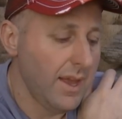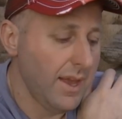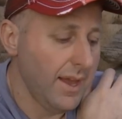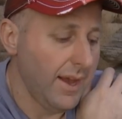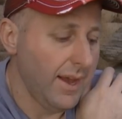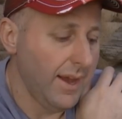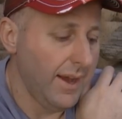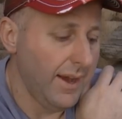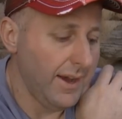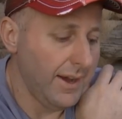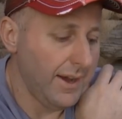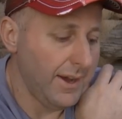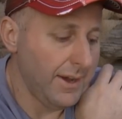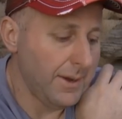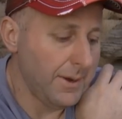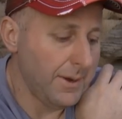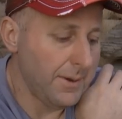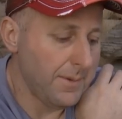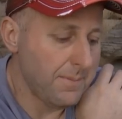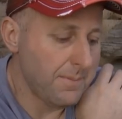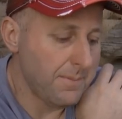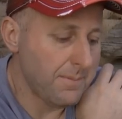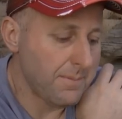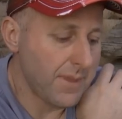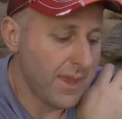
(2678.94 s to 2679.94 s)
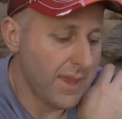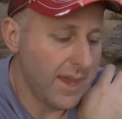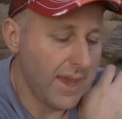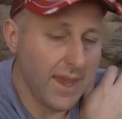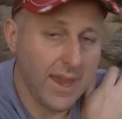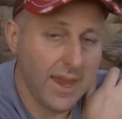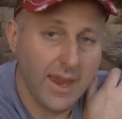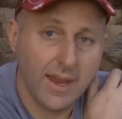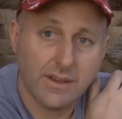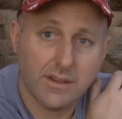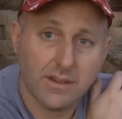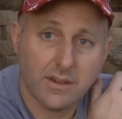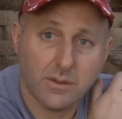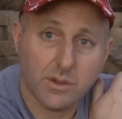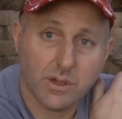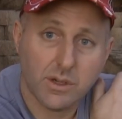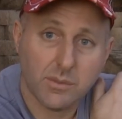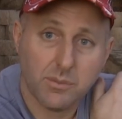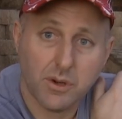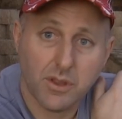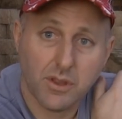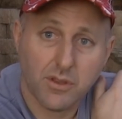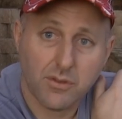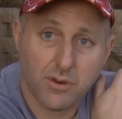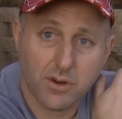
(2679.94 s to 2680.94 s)
And I want
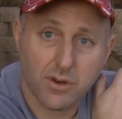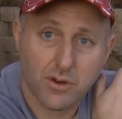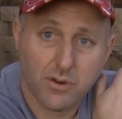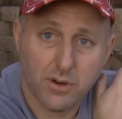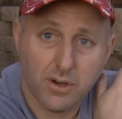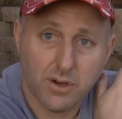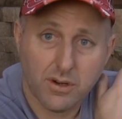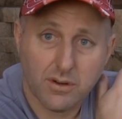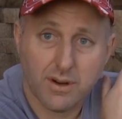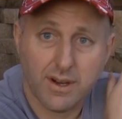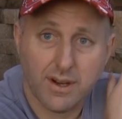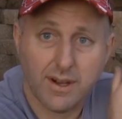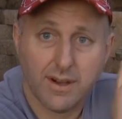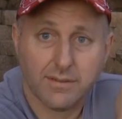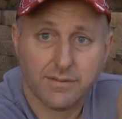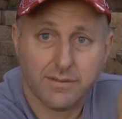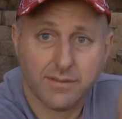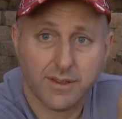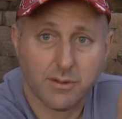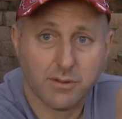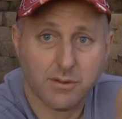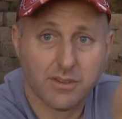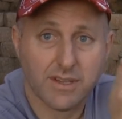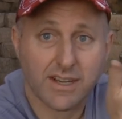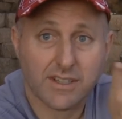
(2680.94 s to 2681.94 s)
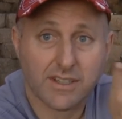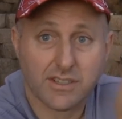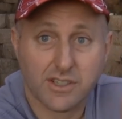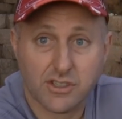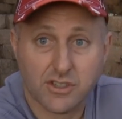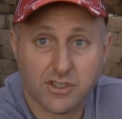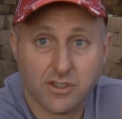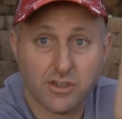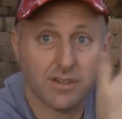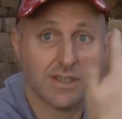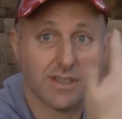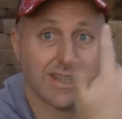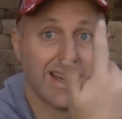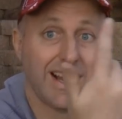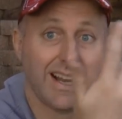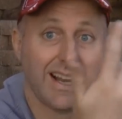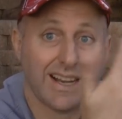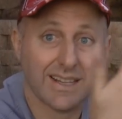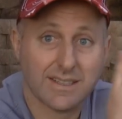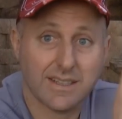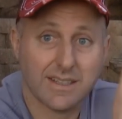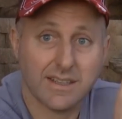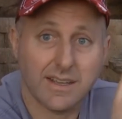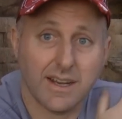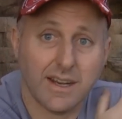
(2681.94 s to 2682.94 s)
to put it through a chronograph. It was actually too
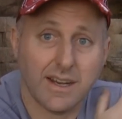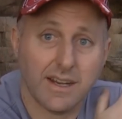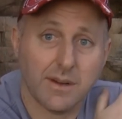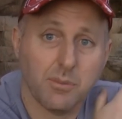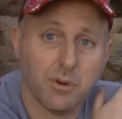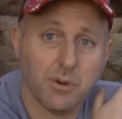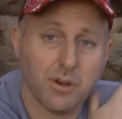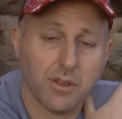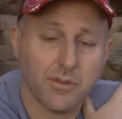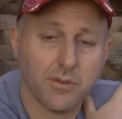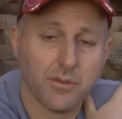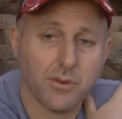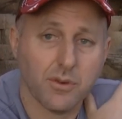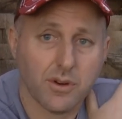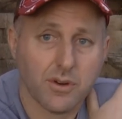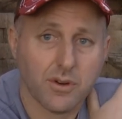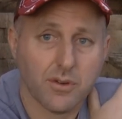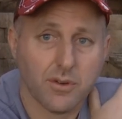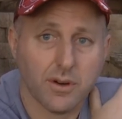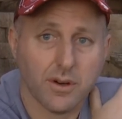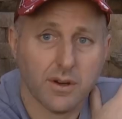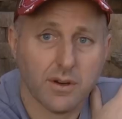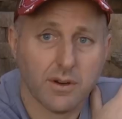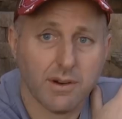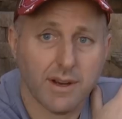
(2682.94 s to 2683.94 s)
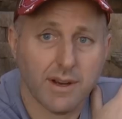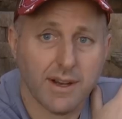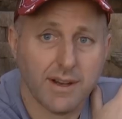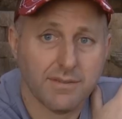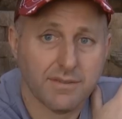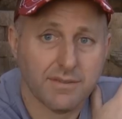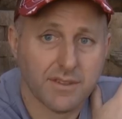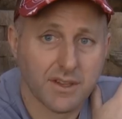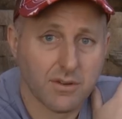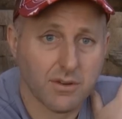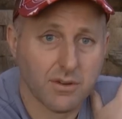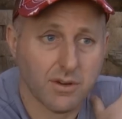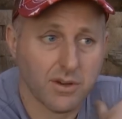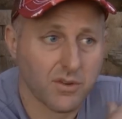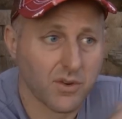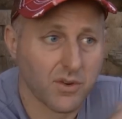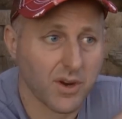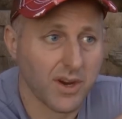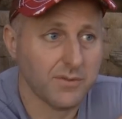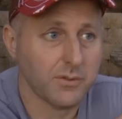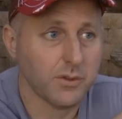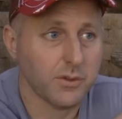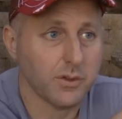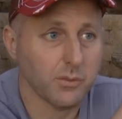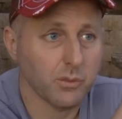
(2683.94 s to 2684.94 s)
dark today to put it through a chronograph. The
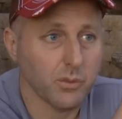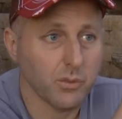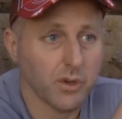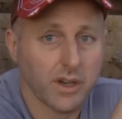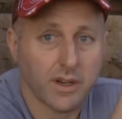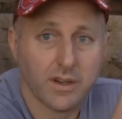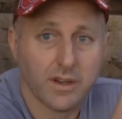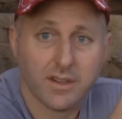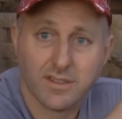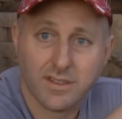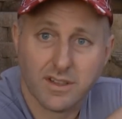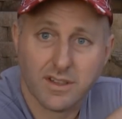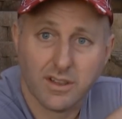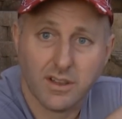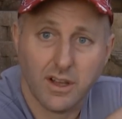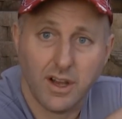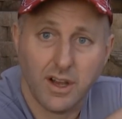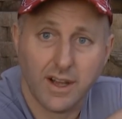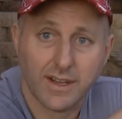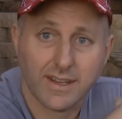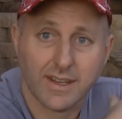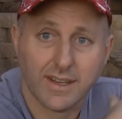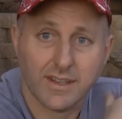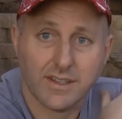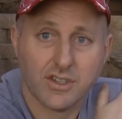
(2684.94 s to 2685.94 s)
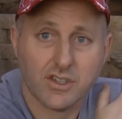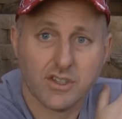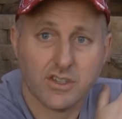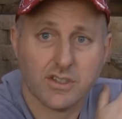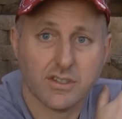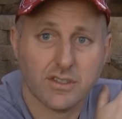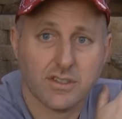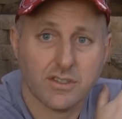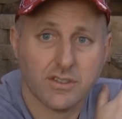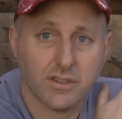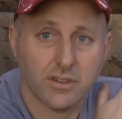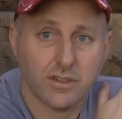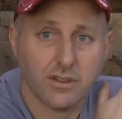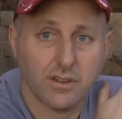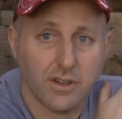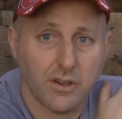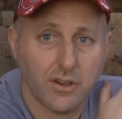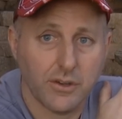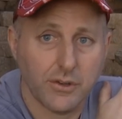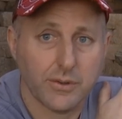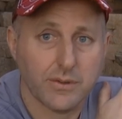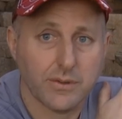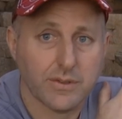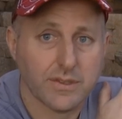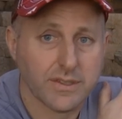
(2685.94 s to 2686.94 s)
chronograph wouldn't work because the light conditions are too
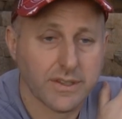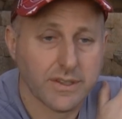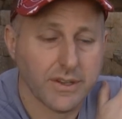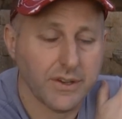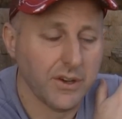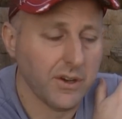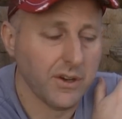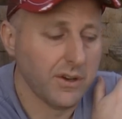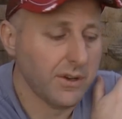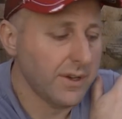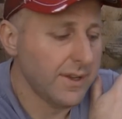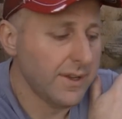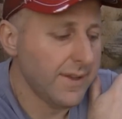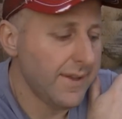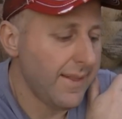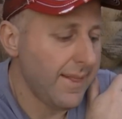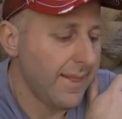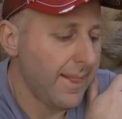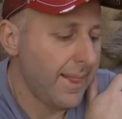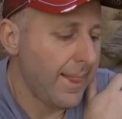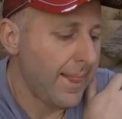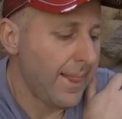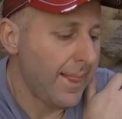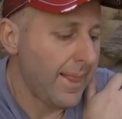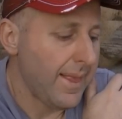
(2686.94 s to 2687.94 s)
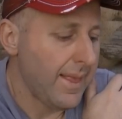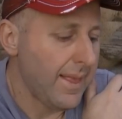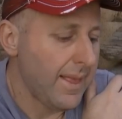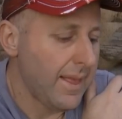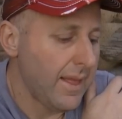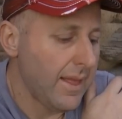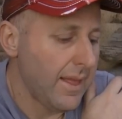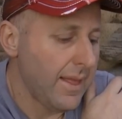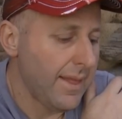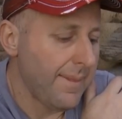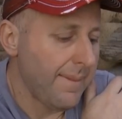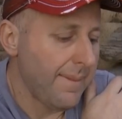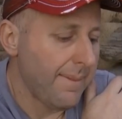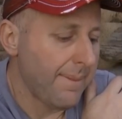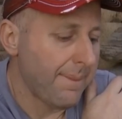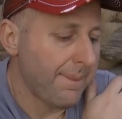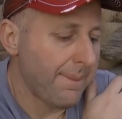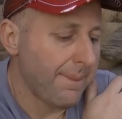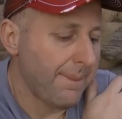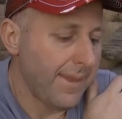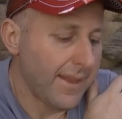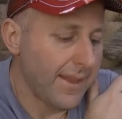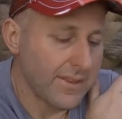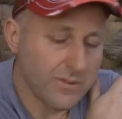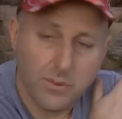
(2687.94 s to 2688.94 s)
low.
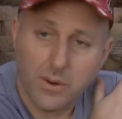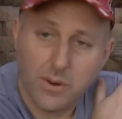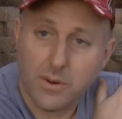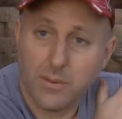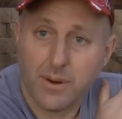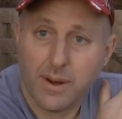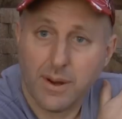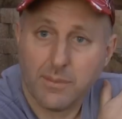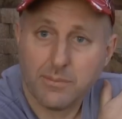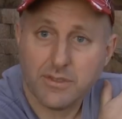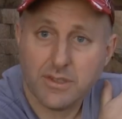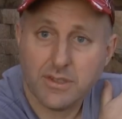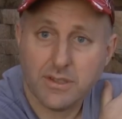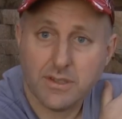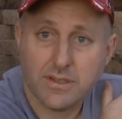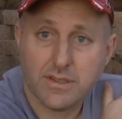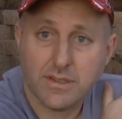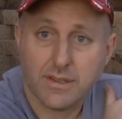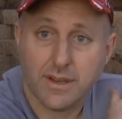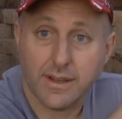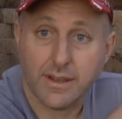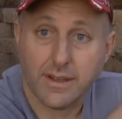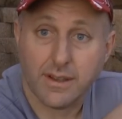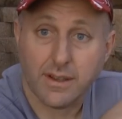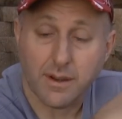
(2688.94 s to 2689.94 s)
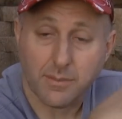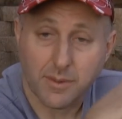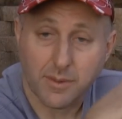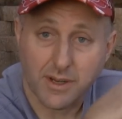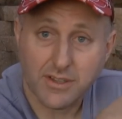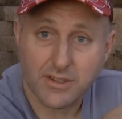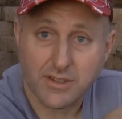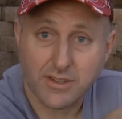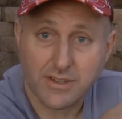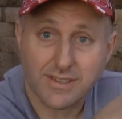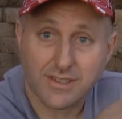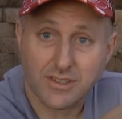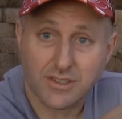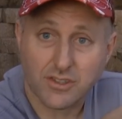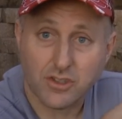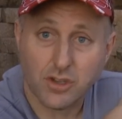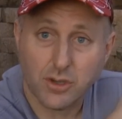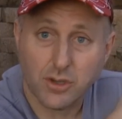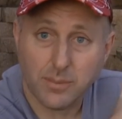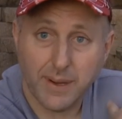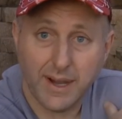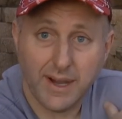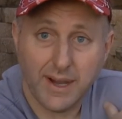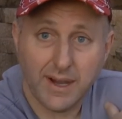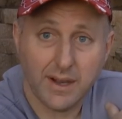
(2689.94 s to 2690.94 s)
So that's where we're up to. So I'm going to do this
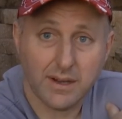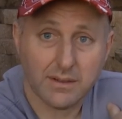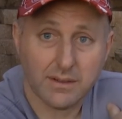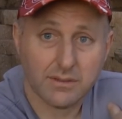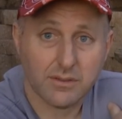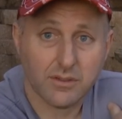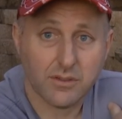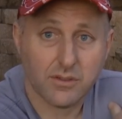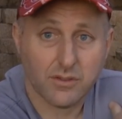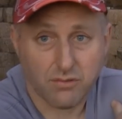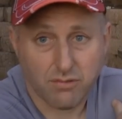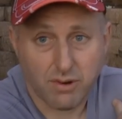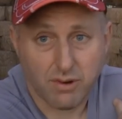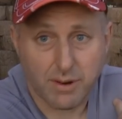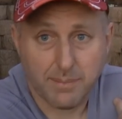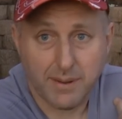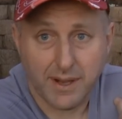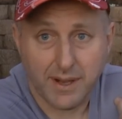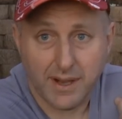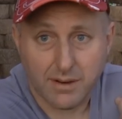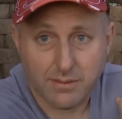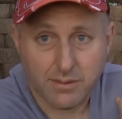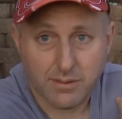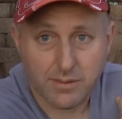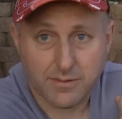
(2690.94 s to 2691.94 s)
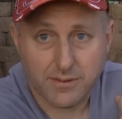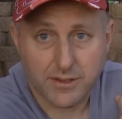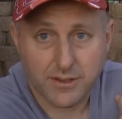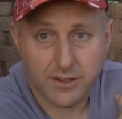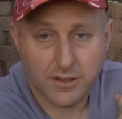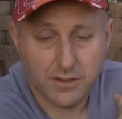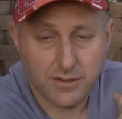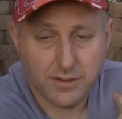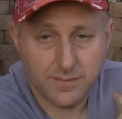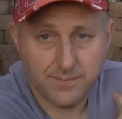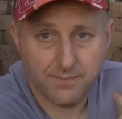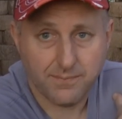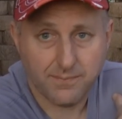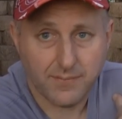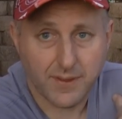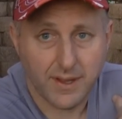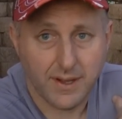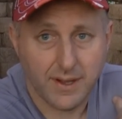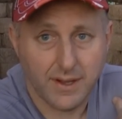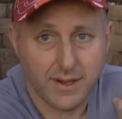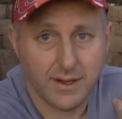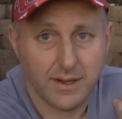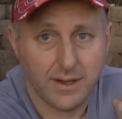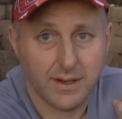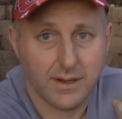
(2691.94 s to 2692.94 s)
three-part review.
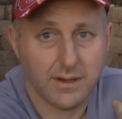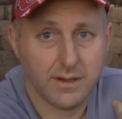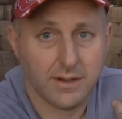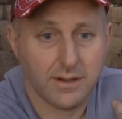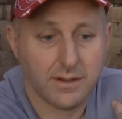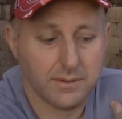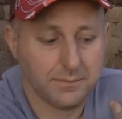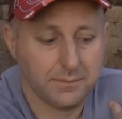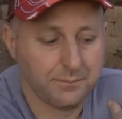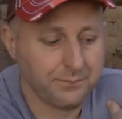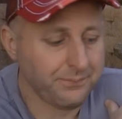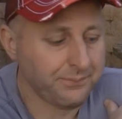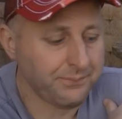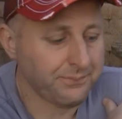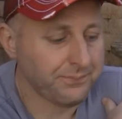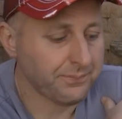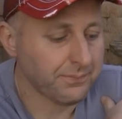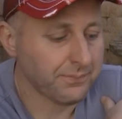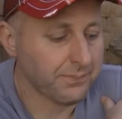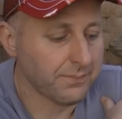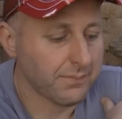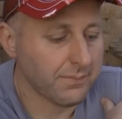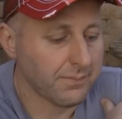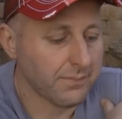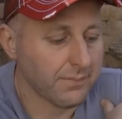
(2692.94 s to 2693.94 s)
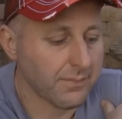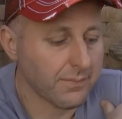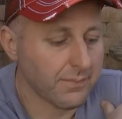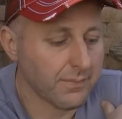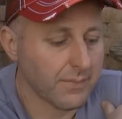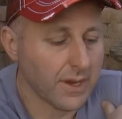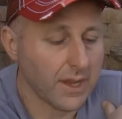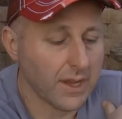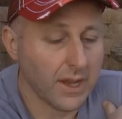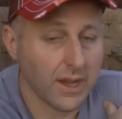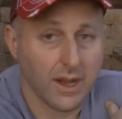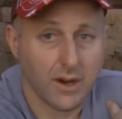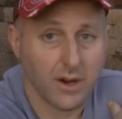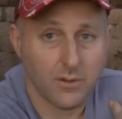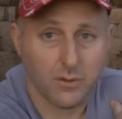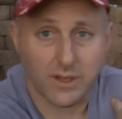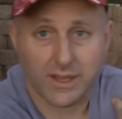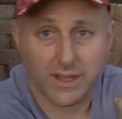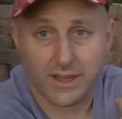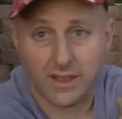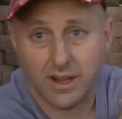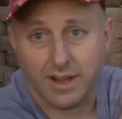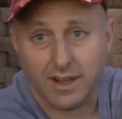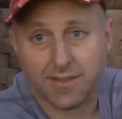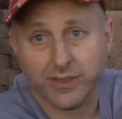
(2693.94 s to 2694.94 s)
I
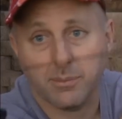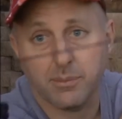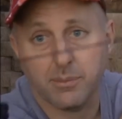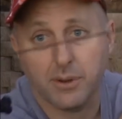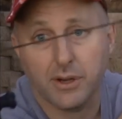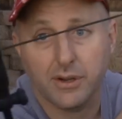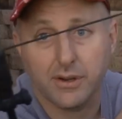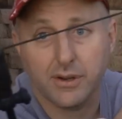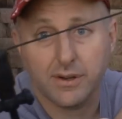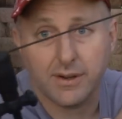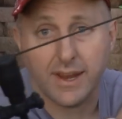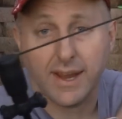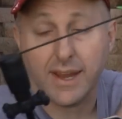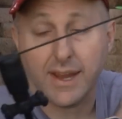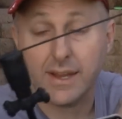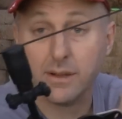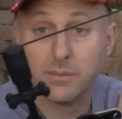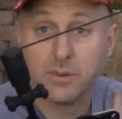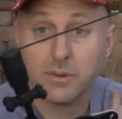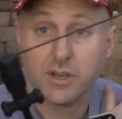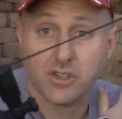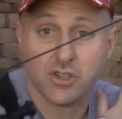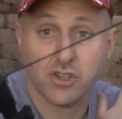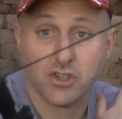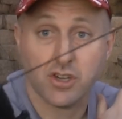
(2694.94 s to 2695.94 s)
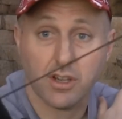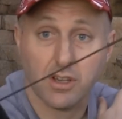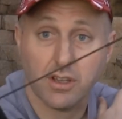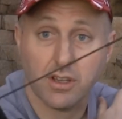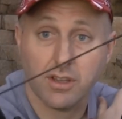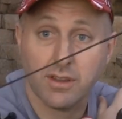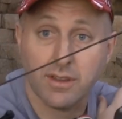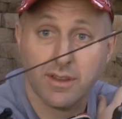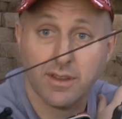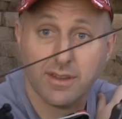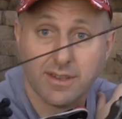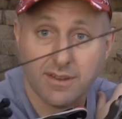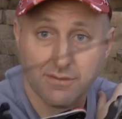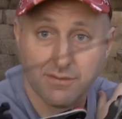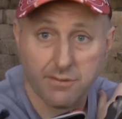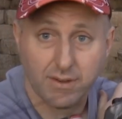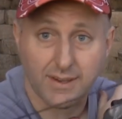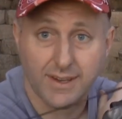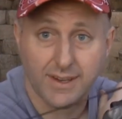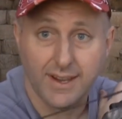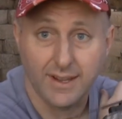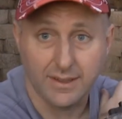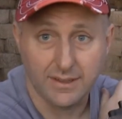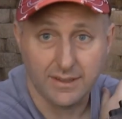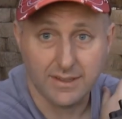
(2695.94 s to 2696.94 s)
really like the bow, and I'm going to show you the
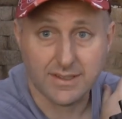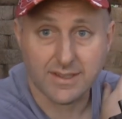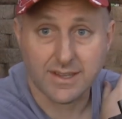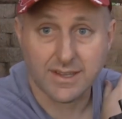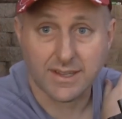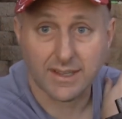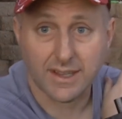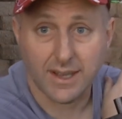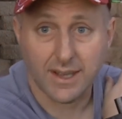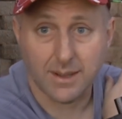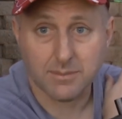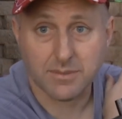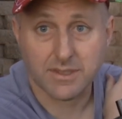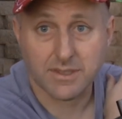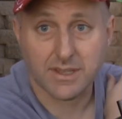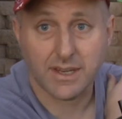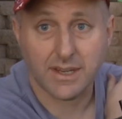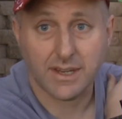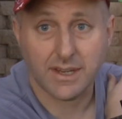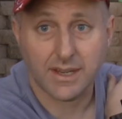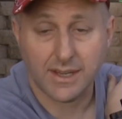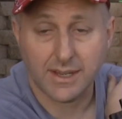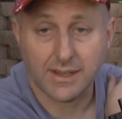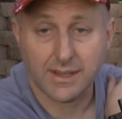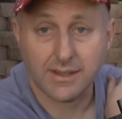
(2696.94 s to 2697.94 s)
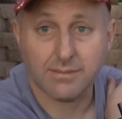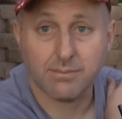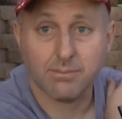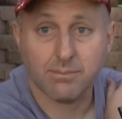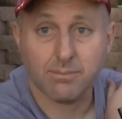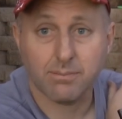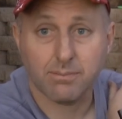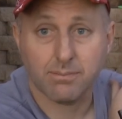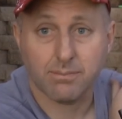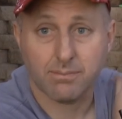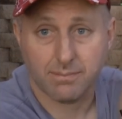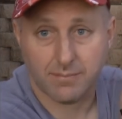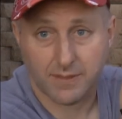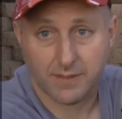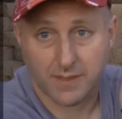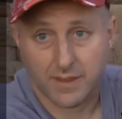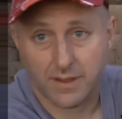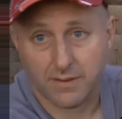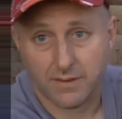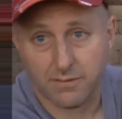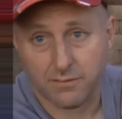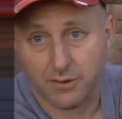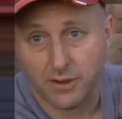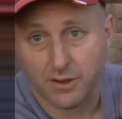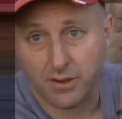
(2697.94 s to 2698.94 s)
different colours it comes in
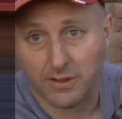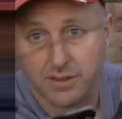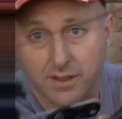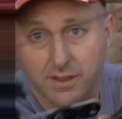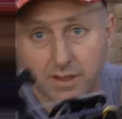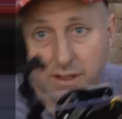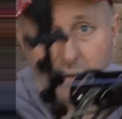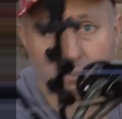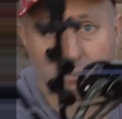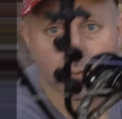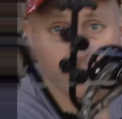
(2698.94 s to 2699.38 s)
their further